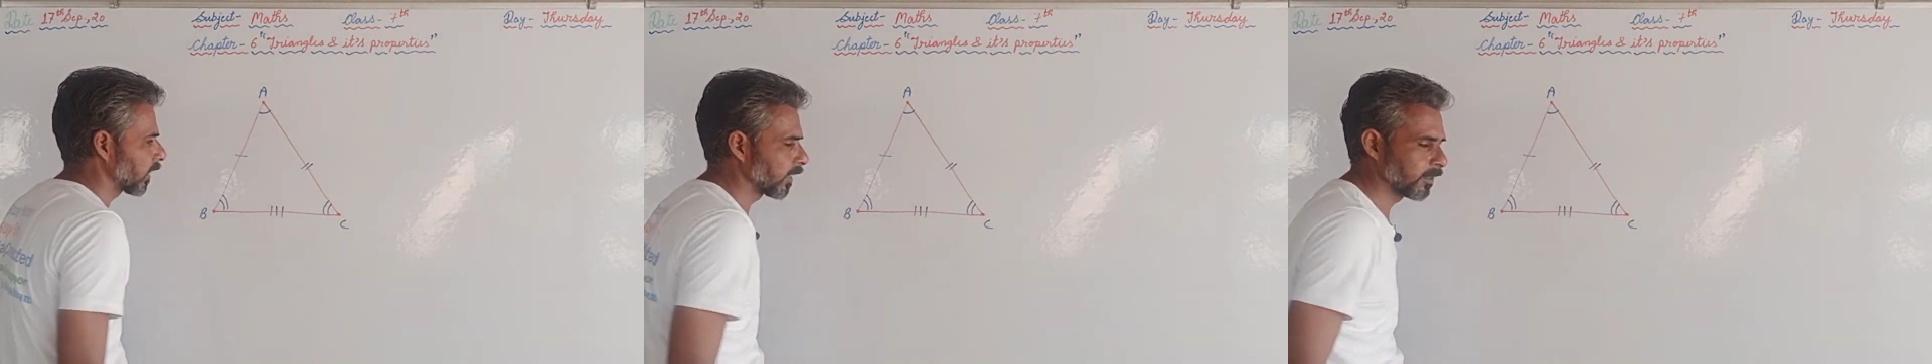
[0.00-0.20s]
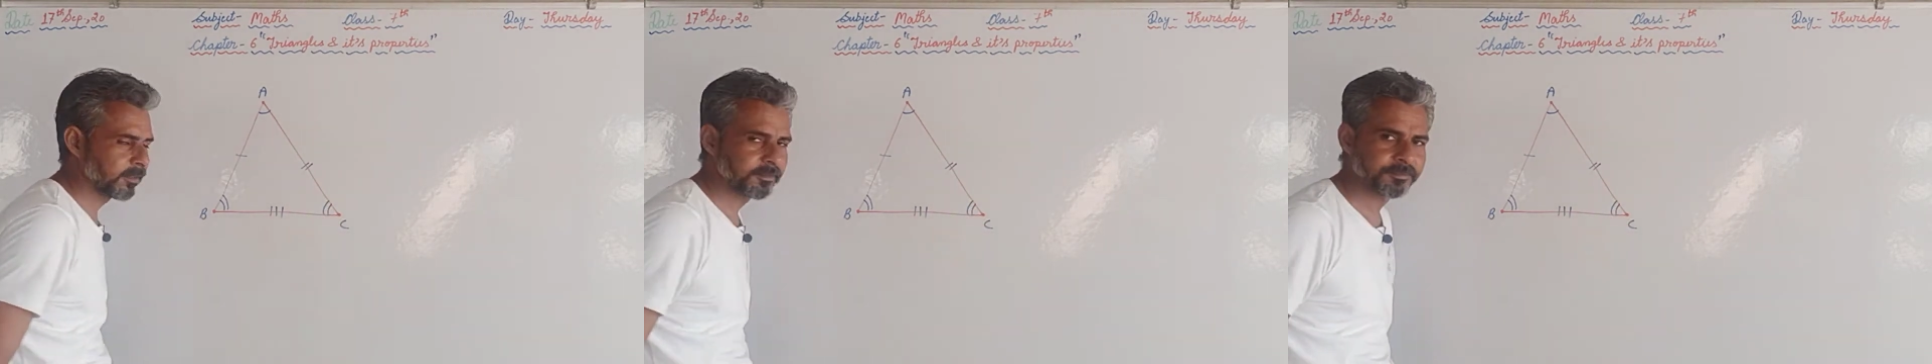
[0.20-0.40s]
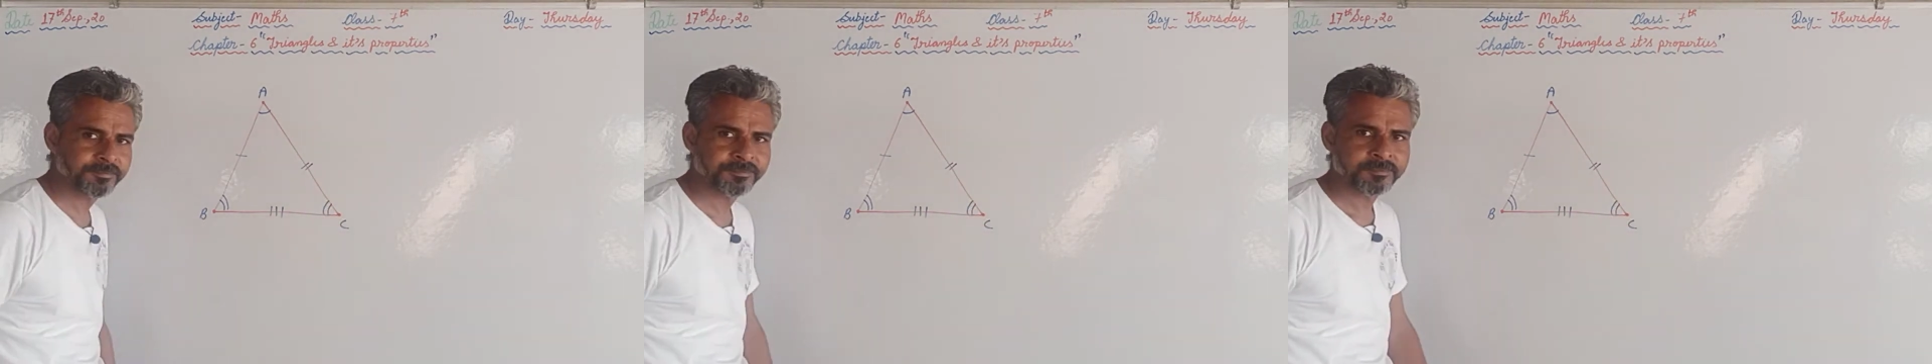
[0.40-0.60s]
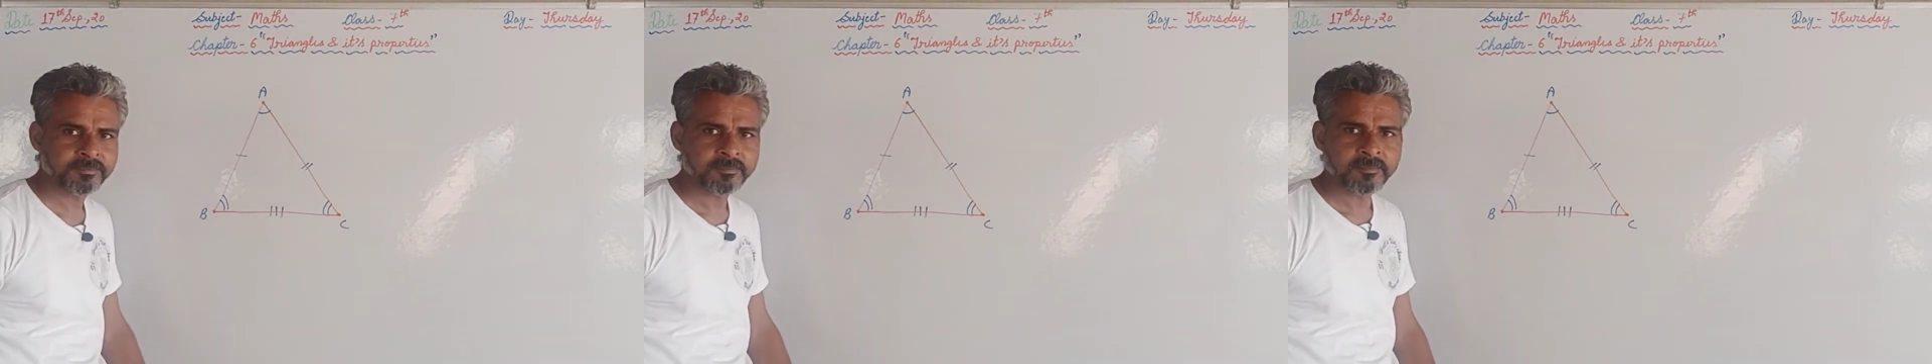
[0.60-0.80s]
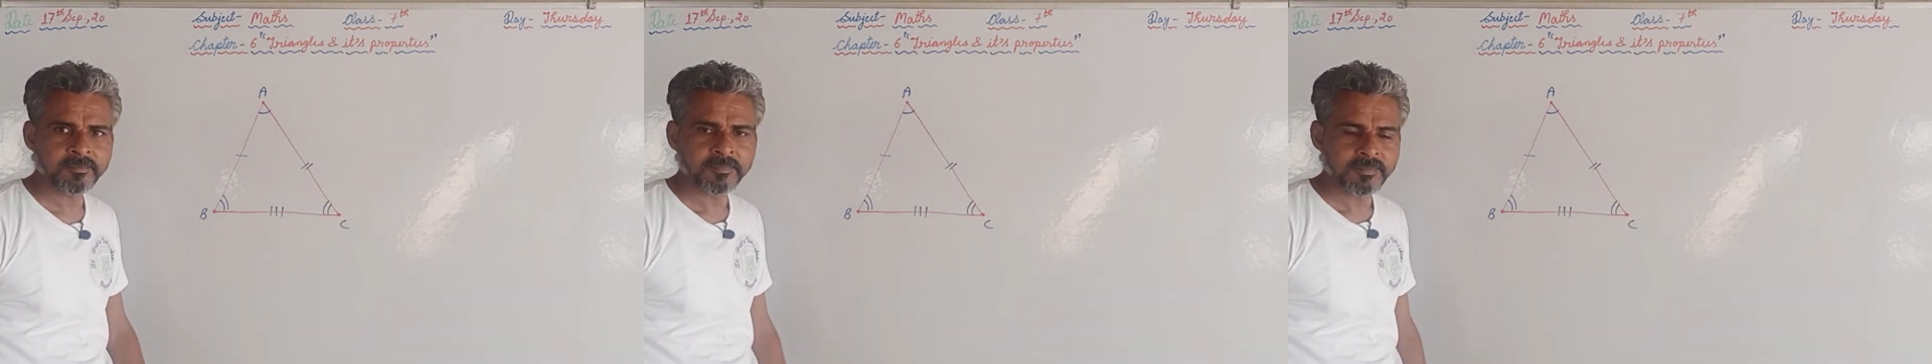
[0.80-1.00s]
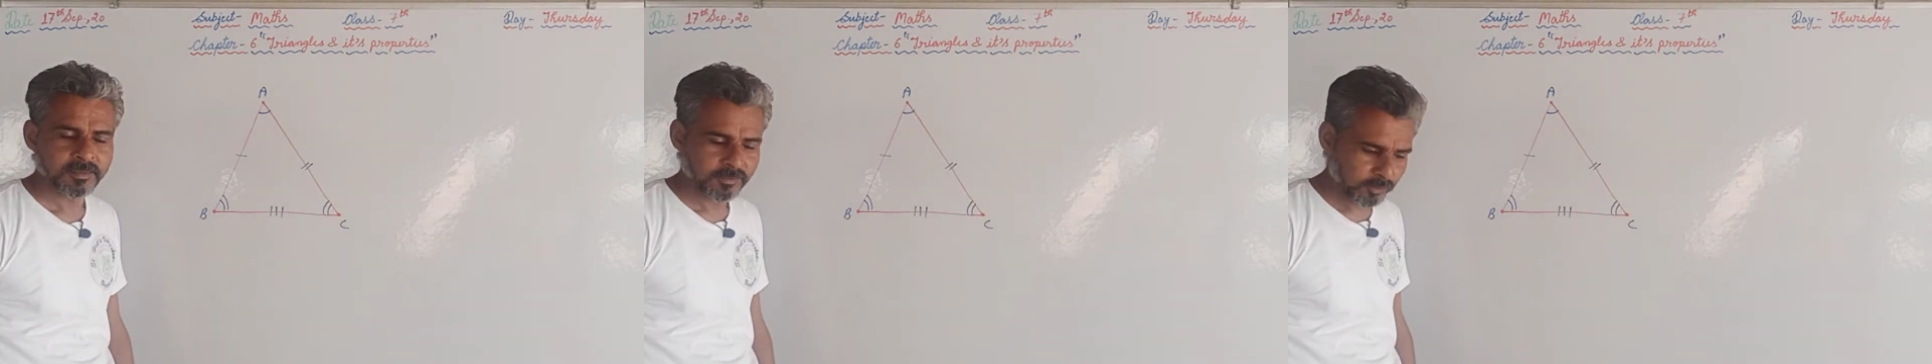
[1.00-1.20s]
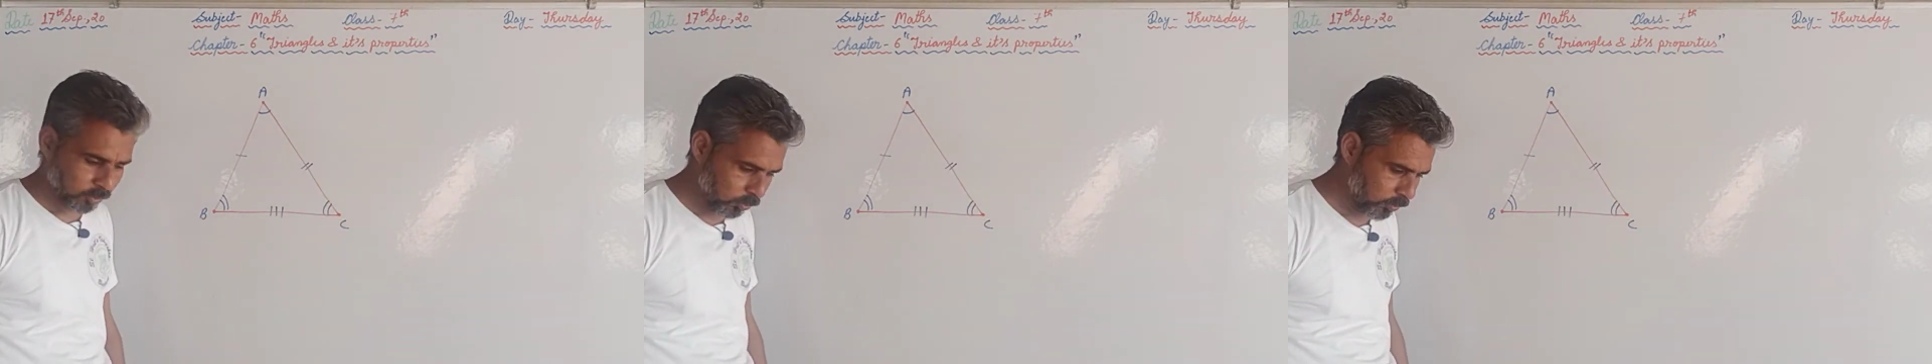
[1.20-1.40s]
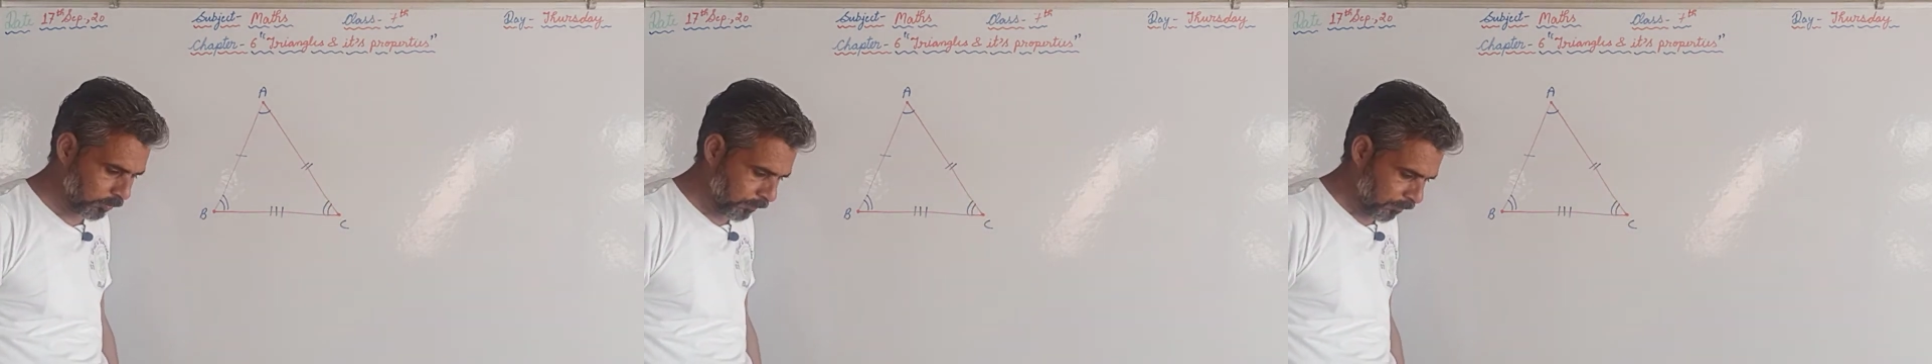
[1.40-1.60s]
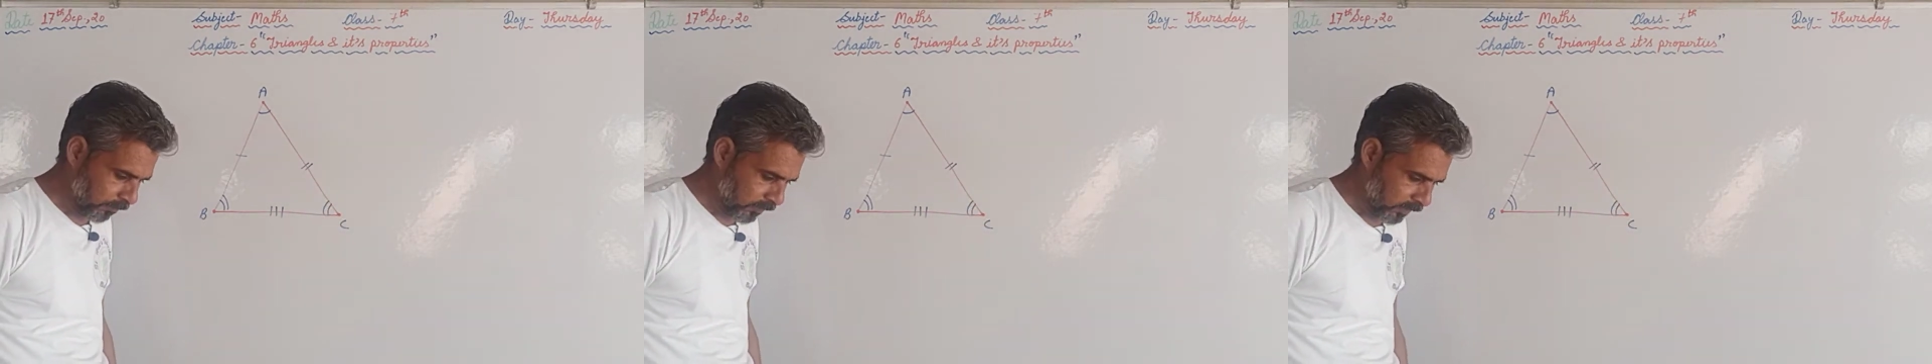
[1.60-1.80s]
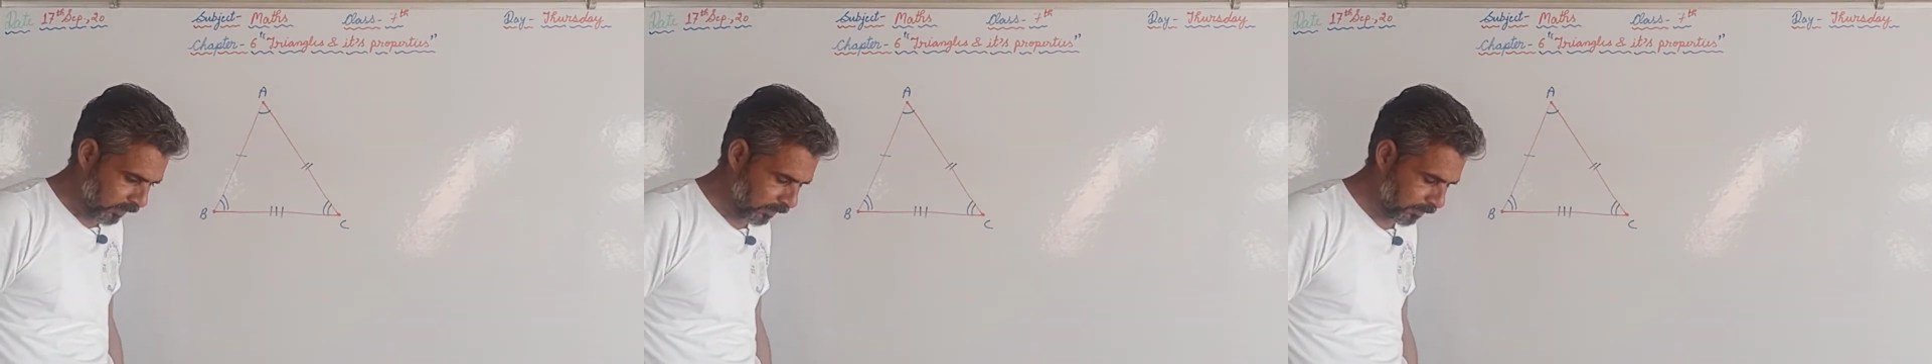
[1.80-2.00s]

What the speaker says: angle. So in